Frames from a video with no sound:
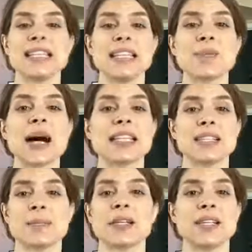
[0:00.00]
see the
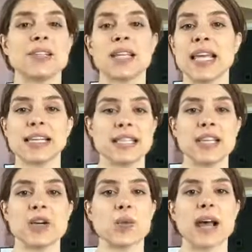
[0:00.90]
possibilities, you can't
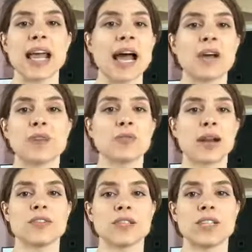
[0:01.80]
see your way out of
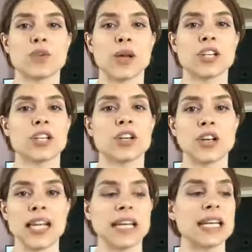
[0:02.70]
whatever situation you're
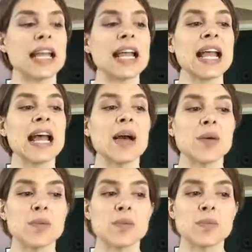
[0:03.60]
in,
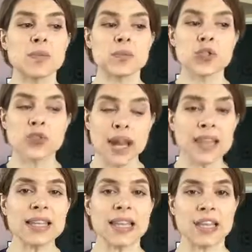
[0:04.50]

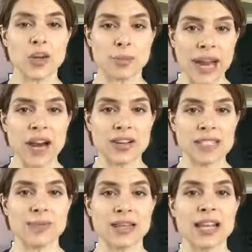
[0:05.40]
strengthening your
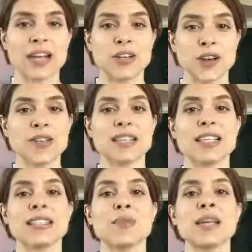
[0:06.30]
parasympathetic nervous
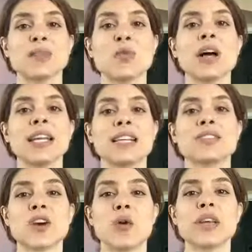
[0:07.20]
system is what is
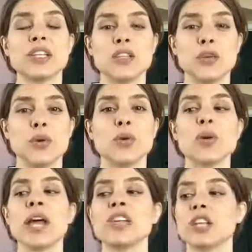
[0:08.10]
going
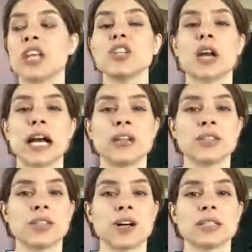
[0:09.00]
to change your
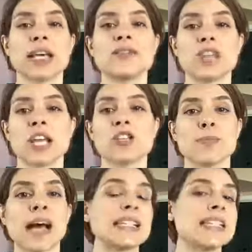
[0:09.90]
outlook on life, change your
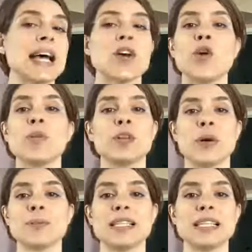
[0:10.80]
mindset, open you
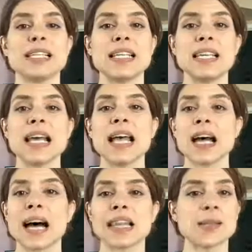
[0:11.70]
up to see
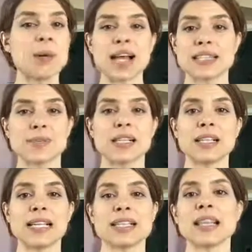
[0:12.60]
the
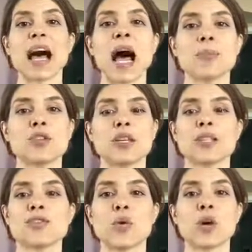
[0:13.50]
possibilities and the
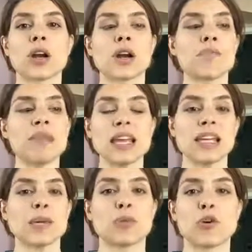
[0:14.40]
options for
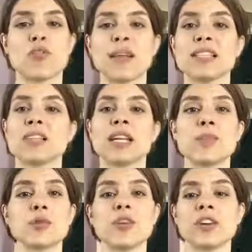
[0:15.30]
making improvements. It's going to
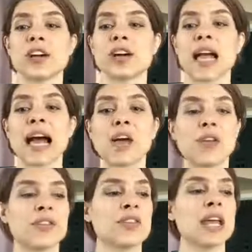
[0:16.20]
improve your
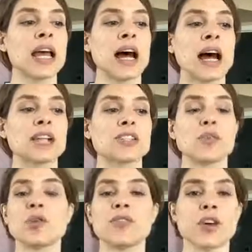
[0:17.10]
health. It's going
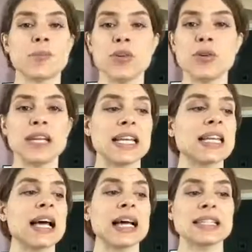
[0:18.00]
to improve your immunity.
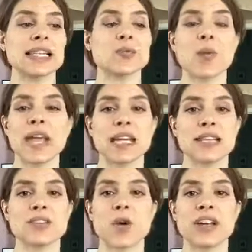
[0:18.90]
The excess weight
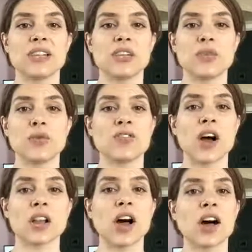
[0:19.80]
is going to
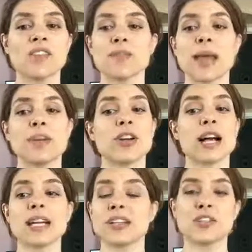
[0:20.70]
fall off. Maybe you're
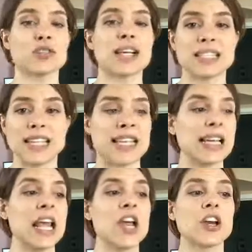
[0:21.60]
not going to stress eat.
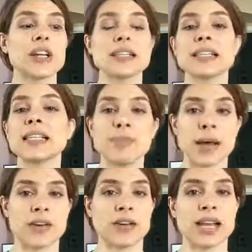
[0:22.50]
You're going to sleep
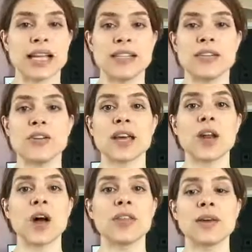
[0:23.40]
better at night. So you
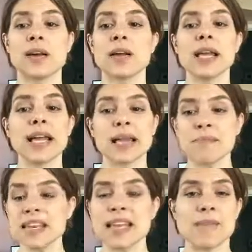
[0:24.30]
get all the
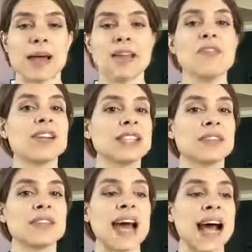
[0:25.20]
immediate benefits
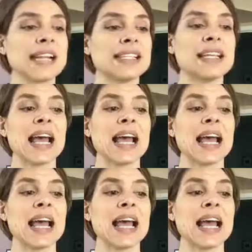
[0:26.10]
of that